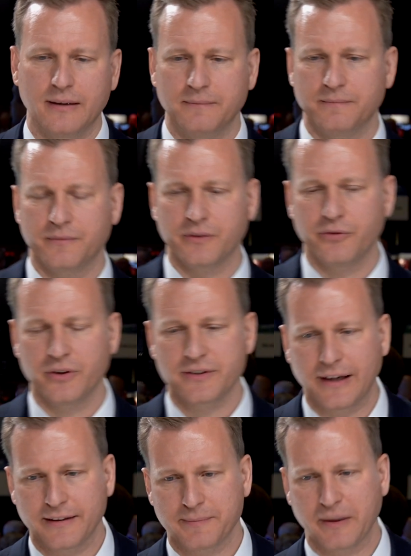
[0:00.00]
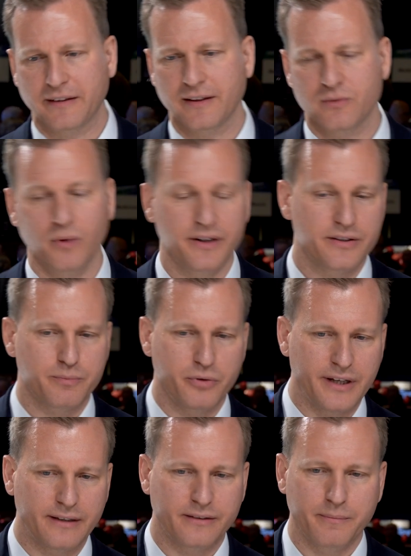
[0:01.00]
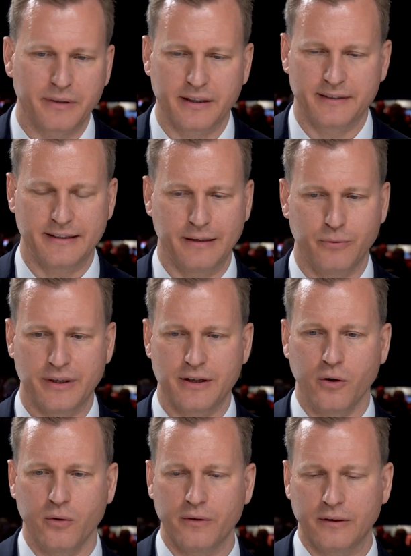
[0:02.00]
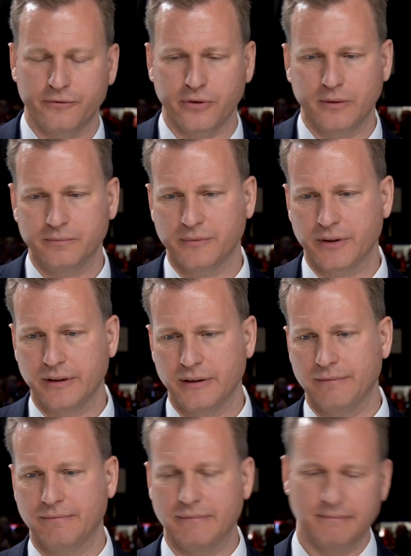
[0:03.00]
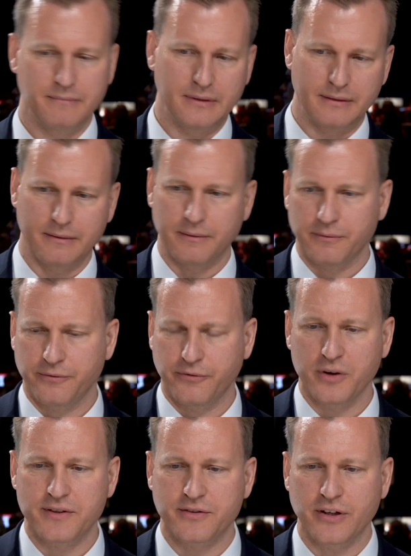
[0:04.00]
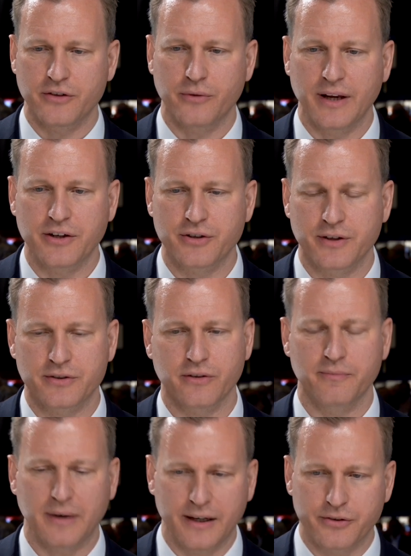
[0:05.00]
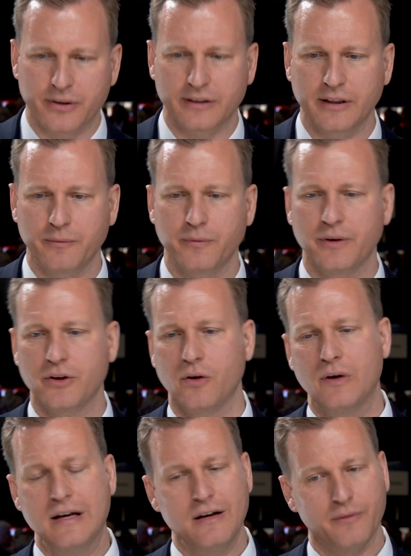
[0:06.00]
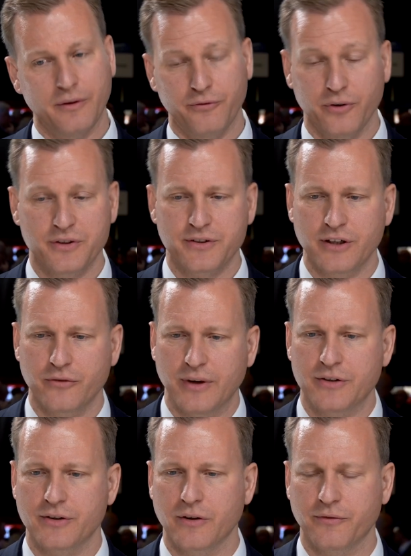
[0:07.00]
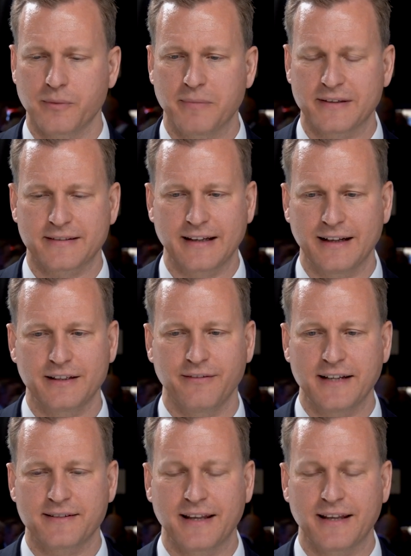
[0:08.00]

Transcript: Um, the first aspect is what is predictability. We know from the uh, first generations of MitraClip, we know in the first generation of the Pascal device